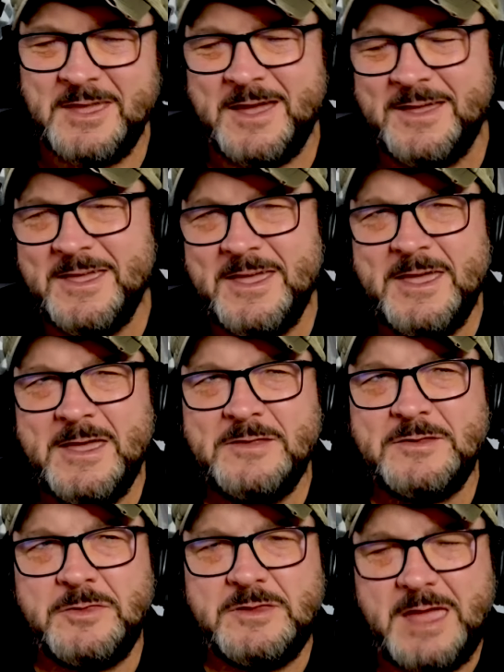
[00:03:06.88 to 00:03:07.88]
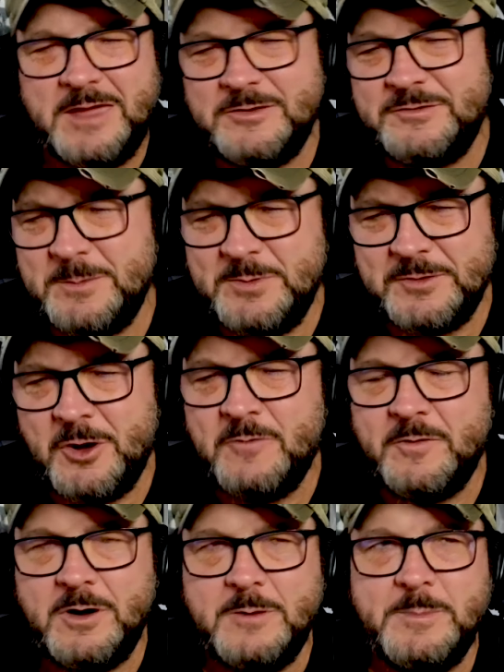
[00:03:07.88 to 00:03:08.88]
Yeah. So the day of the drip is
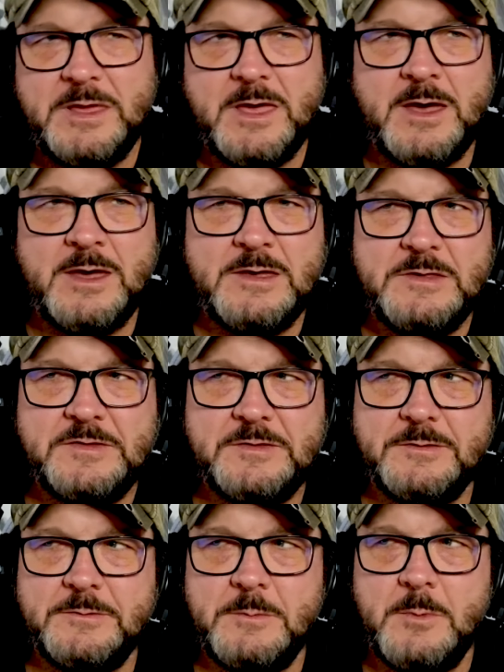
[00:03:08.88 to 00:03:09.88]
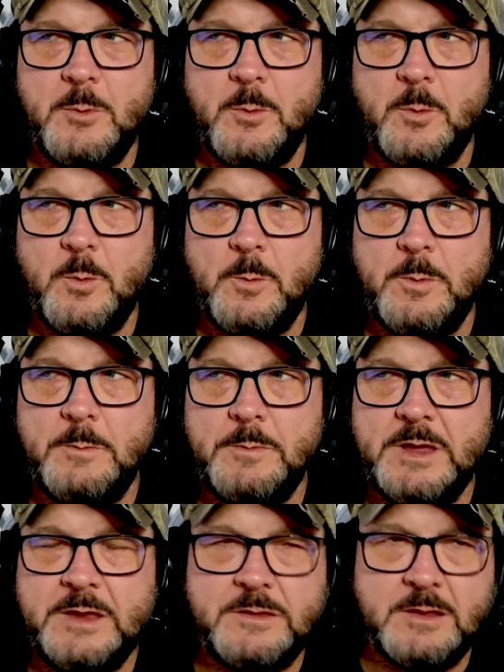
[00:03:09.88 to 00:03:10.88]
over because
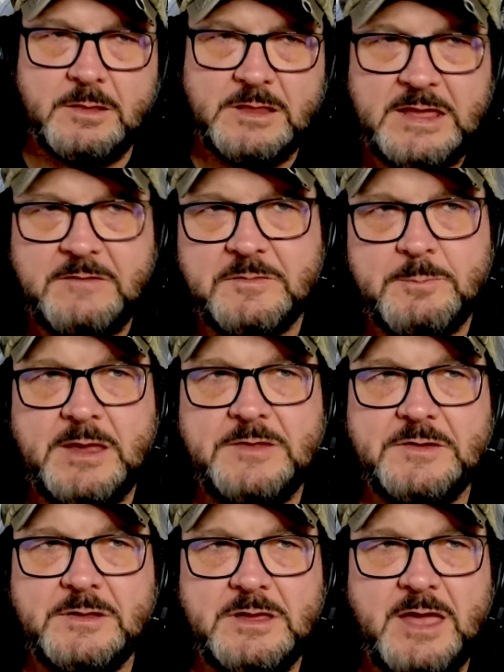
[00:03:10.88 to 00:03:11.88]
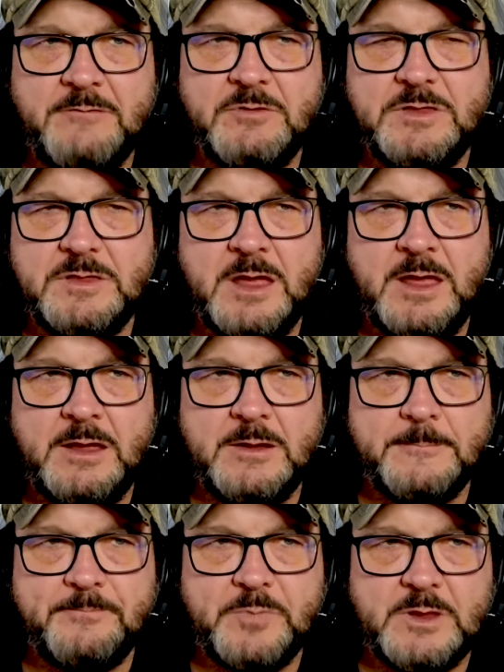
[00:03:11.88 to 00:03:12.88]
it leaves basically everything
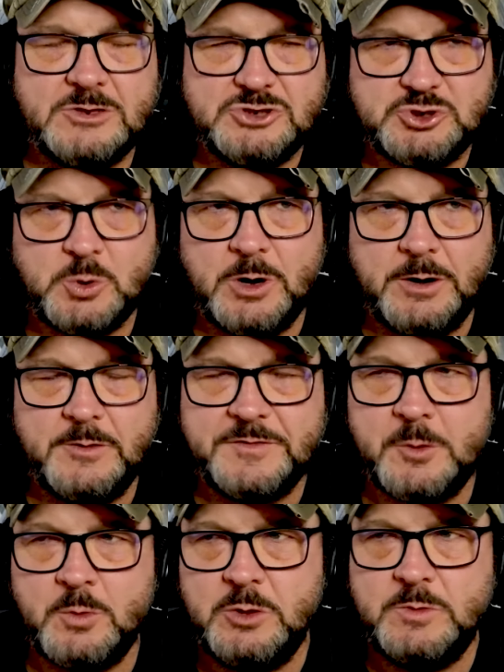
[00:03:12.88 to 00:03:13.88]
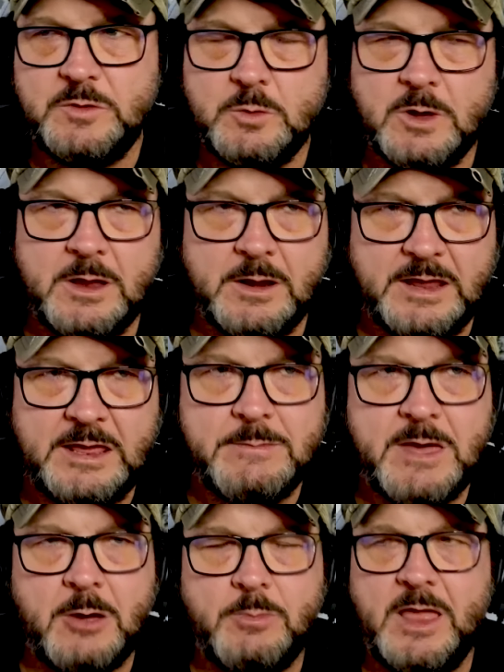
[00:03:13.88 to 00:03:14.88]
short. So when you do an
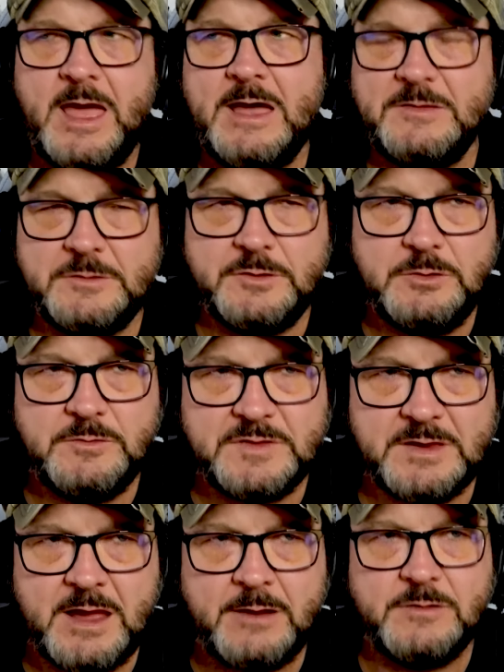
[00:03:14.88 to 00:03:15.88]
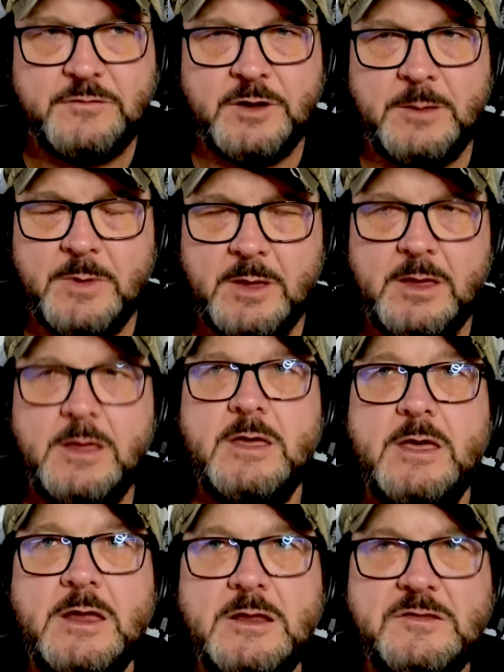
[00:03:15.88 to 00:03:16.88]
email blast or you send out a drip,
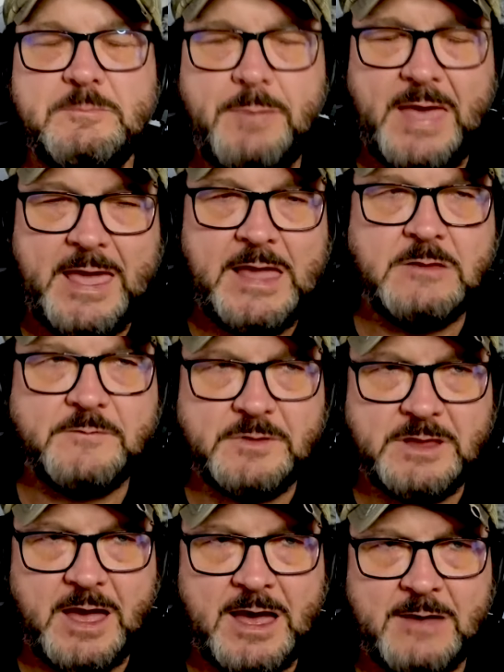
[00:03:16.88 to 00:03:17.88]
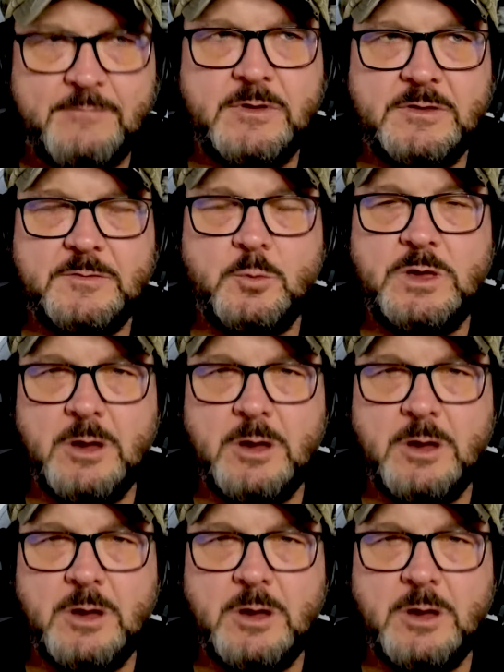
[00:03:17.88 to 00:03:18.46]
it is painfully obvious.